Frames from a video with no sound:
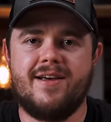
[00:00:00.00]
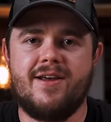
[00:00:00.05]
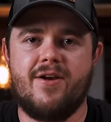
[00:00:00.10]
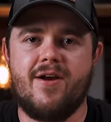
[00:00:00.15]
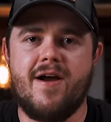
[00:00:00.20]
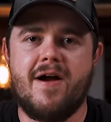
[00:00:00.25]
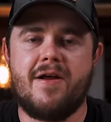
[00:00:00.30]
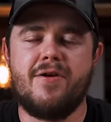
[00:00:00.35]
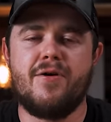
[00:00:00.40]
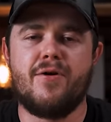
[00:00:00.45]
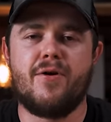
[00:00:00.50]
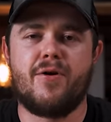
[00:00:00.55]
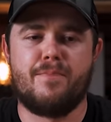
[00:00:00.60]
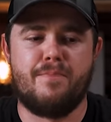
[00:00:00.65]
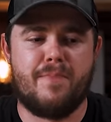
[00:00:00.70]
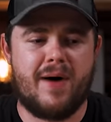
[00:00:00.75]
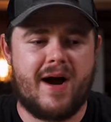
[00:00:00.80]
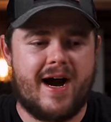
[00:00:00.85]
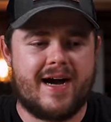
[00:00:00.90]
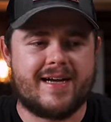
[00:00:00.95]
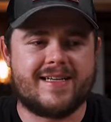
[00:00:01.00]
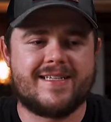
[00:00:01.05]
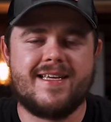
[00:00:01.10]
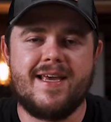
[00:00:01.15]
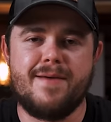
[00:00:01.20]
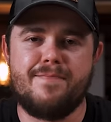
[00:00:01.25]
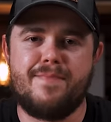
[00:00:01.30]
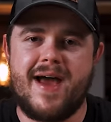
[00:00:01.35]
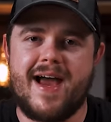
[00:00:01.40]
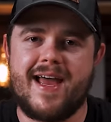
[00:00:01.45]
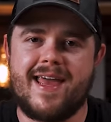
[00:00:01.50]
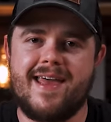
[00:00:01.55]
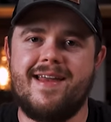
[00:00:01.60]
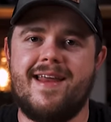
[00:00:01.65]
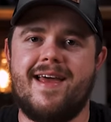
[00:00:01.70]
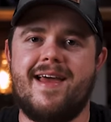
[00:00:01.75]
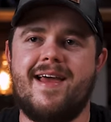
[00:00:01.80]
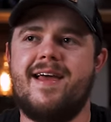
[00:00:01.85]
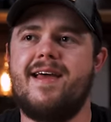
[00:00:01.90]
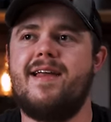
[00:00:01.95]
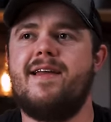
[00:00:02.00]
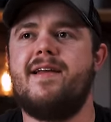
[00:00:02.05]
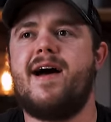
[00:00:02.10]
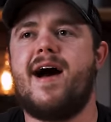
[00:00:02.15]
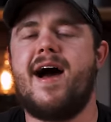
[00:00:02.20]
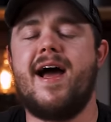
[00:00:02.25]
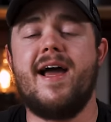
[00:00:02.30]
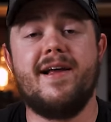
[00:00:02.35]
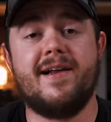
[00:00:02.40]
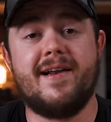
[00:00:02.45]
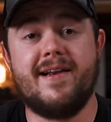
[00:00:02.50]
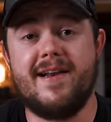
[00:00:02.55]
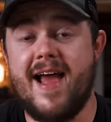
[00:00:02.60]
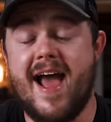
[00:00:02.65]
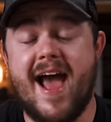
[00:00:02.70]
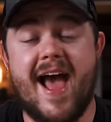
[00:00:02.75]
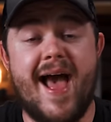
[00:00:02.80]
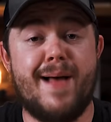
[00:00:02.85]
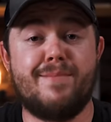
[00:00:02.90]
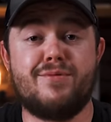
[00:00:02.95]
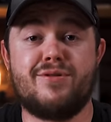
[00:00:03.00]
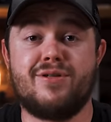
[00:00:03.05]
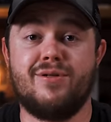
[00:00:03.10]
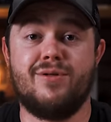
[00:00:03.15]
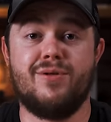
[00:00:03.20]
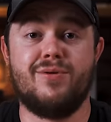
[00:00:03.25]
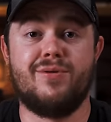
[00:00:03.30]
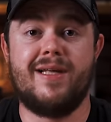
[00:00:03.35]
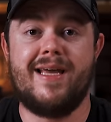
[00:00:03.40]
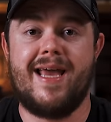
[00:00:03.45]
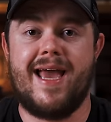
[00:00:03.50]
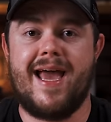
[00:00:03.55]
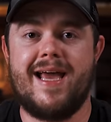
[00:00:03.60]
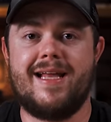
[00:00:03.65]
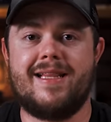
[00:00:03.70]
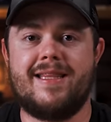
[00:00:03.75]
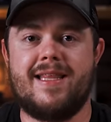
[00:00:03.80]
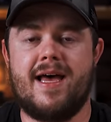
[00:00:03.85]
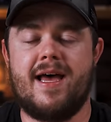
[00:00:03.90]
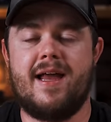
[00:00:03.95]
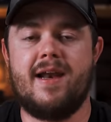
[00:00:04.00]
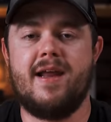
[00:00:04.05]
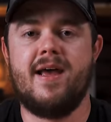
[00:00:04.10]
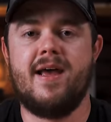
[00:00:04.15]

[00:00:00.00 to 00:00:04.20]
You're out of your box, get back in it. And I absolutely hate that.